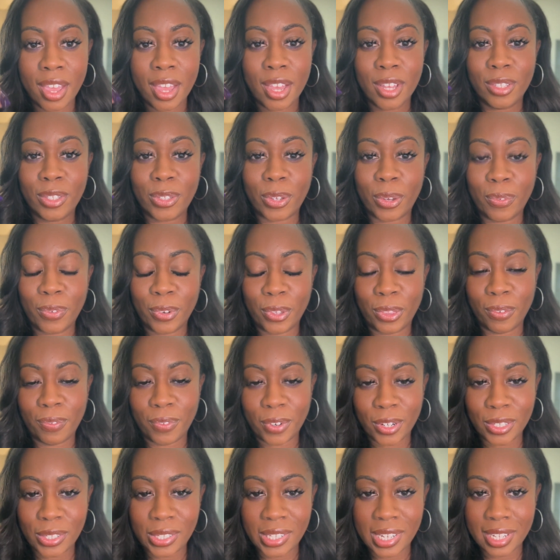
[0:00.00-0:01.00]
So for the
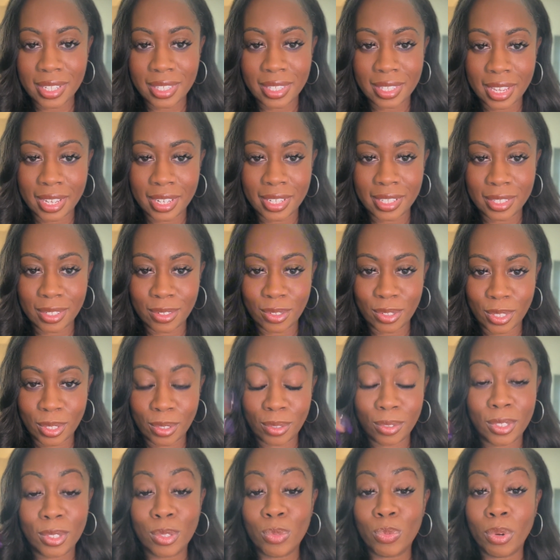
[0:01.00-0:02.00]
first 10 seconds or
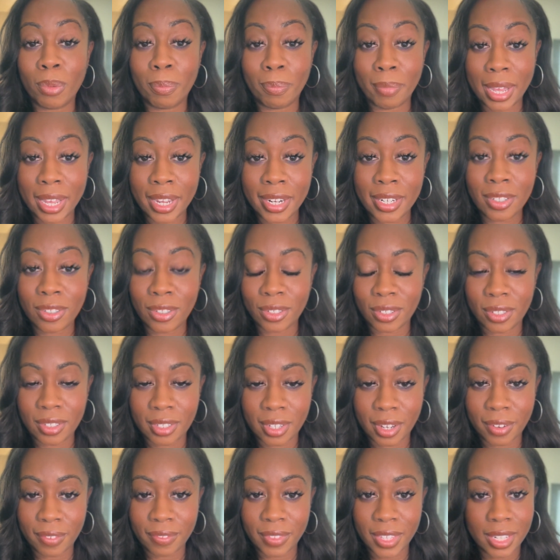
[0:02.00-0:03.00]
so, just remind
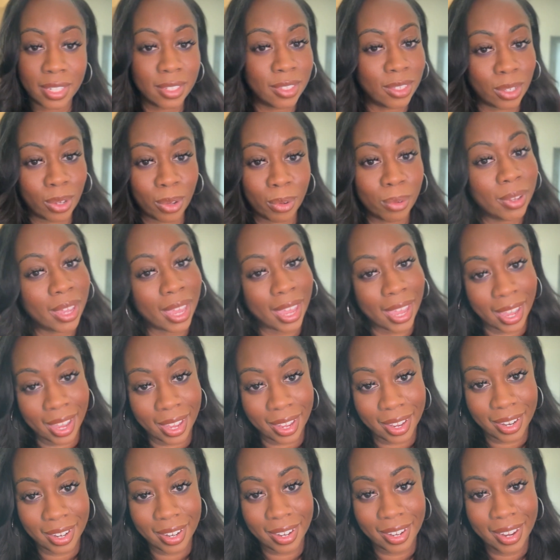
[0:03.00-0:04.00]
yourself that it's
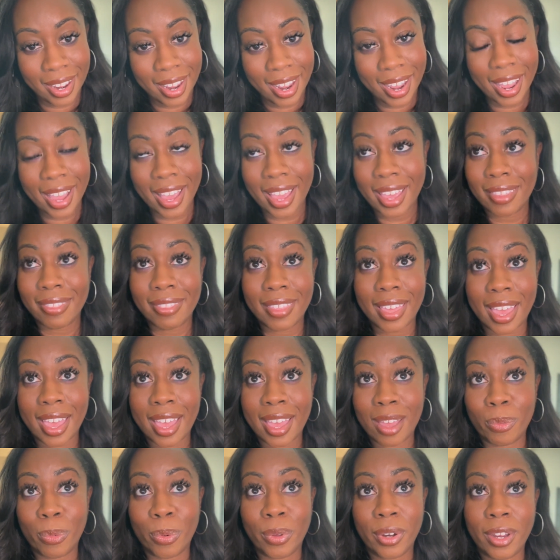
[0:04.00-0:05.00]
okay and
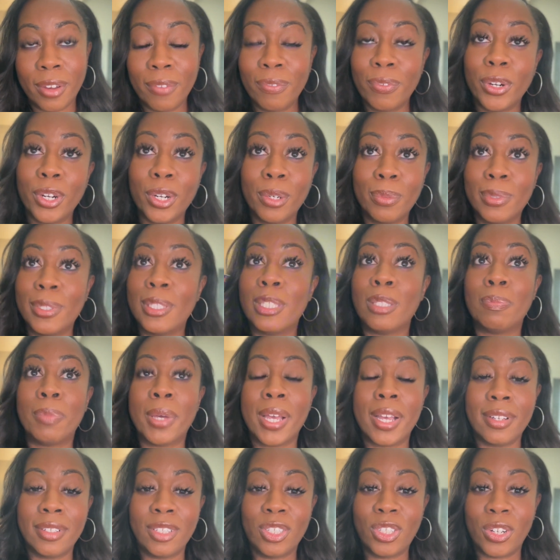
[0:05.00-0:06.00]
that whatever
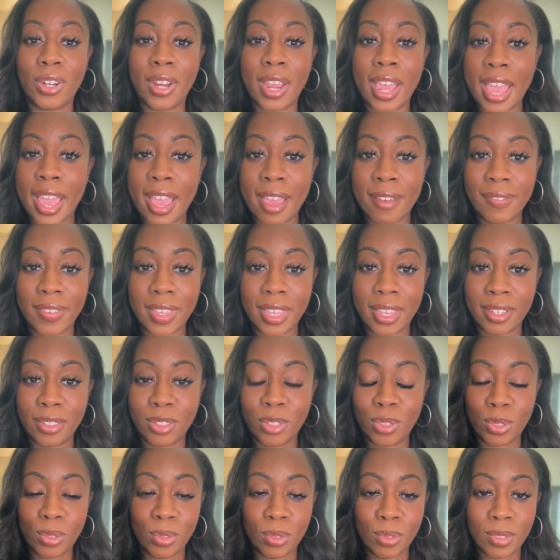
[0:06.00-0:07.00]
response you're having
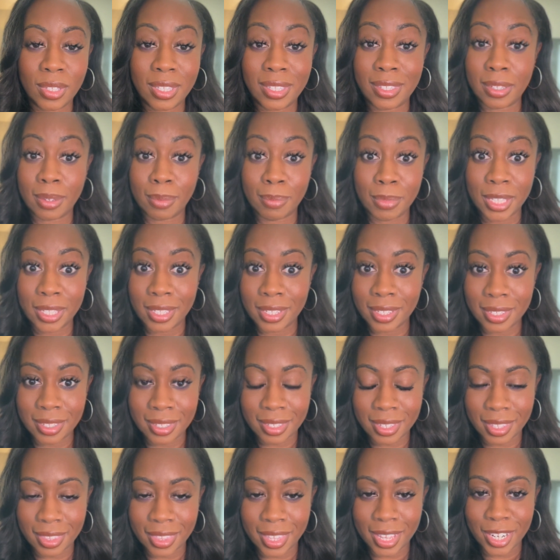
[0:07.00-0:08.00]
to the
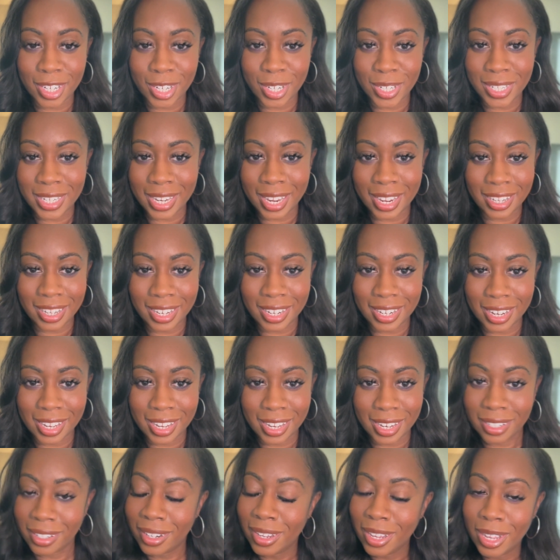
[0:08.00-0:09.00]
stimulus that you're taking
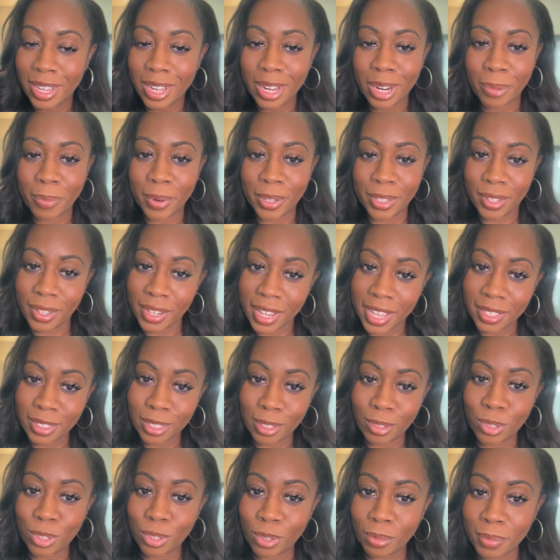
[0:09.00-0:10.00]
in, whether that's
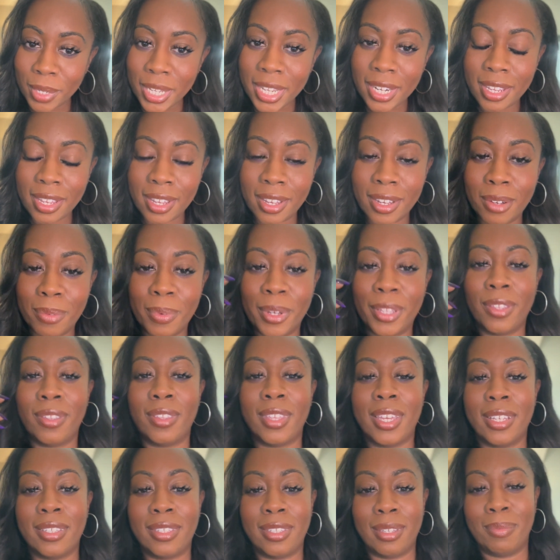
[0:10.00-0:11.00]
social media, whether
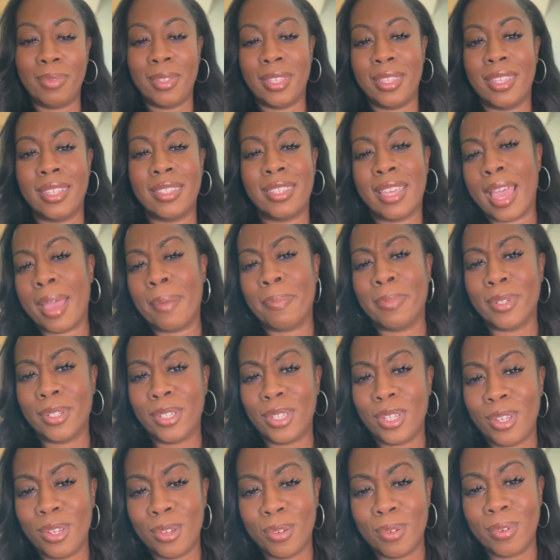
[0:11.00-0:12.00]
that's something that's happened
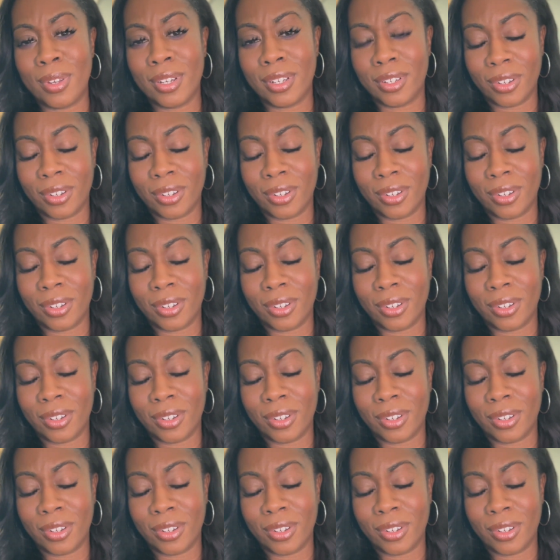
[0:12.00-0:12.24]
to you in